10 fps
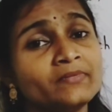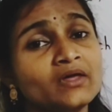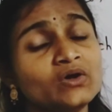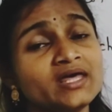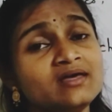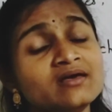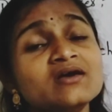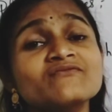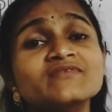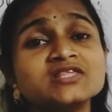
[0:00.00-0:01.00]
Okay,
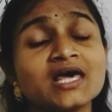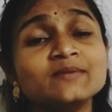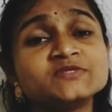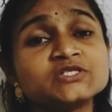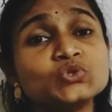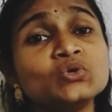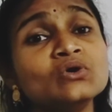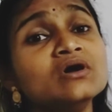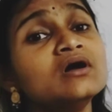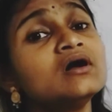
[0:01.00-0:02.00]
which helps to
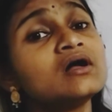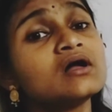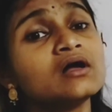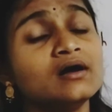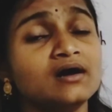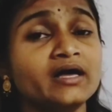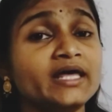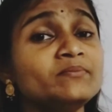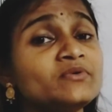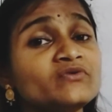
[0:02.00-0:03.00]

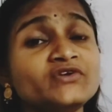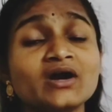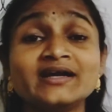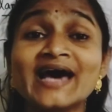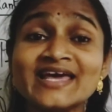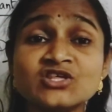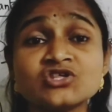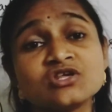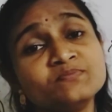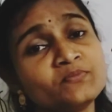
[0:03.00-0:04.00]
improve your
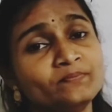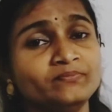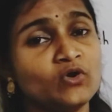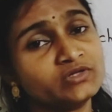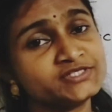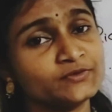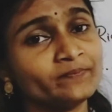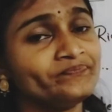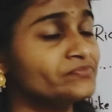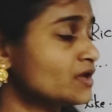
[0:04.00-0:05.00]
digestion also.
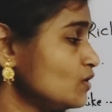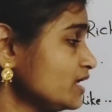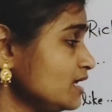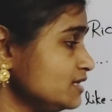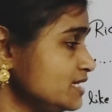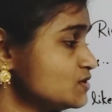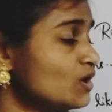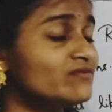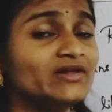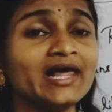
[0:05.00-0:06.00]
Okay, these
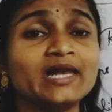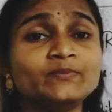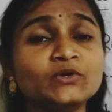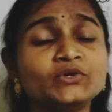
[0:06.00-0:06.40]
all will help you